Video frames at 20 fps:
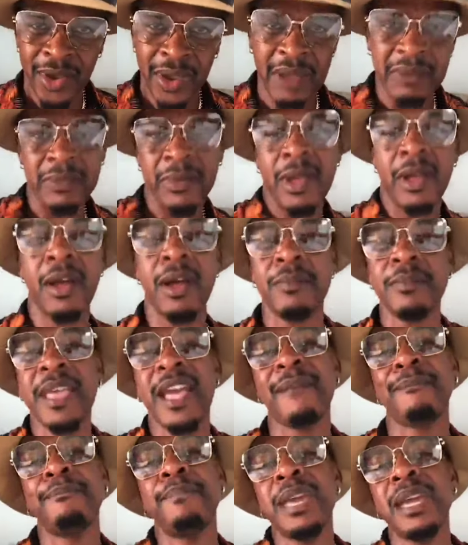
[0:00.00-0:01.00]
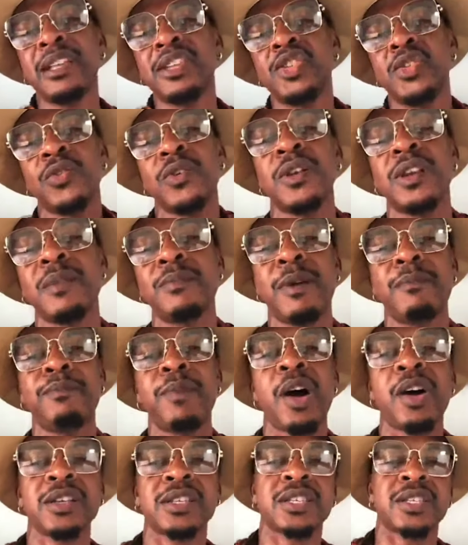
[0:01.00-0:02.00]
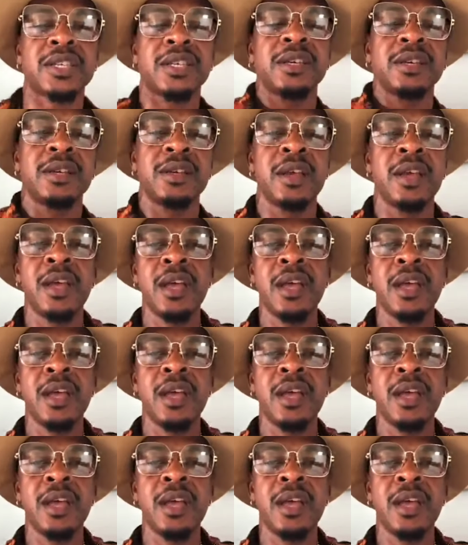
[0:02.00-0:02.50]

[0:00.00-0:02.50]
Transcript: Oh, me a big jewelry, me boss.